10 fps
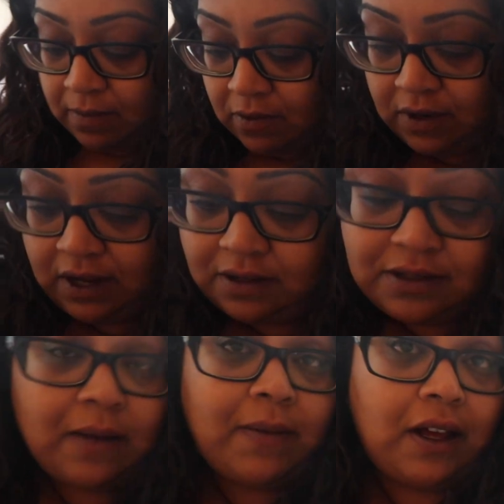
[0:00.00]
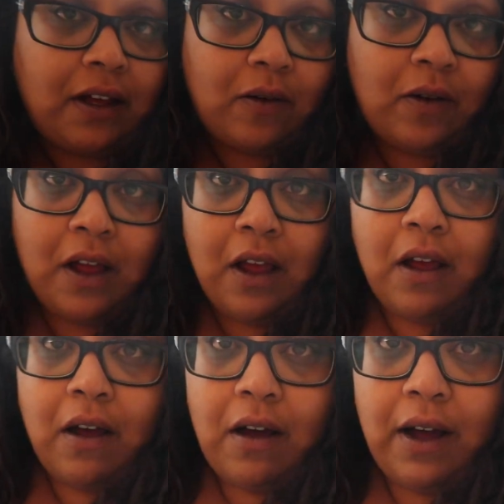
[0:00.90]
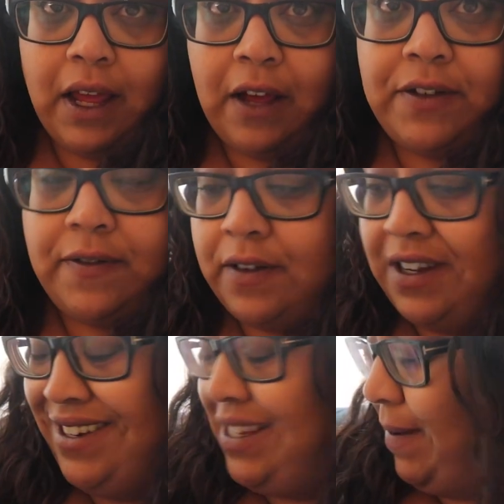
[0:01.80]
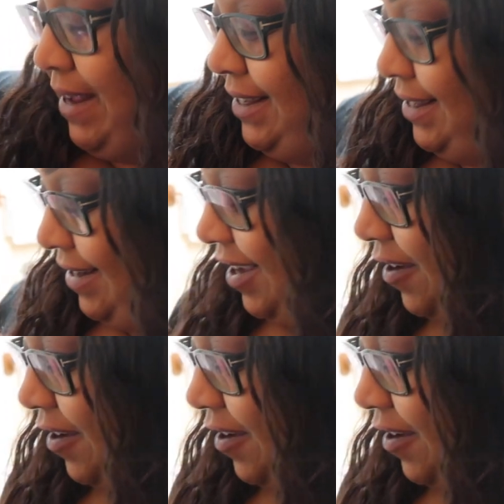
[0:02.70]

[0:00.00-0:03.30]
the morning, and somehow I have to find space in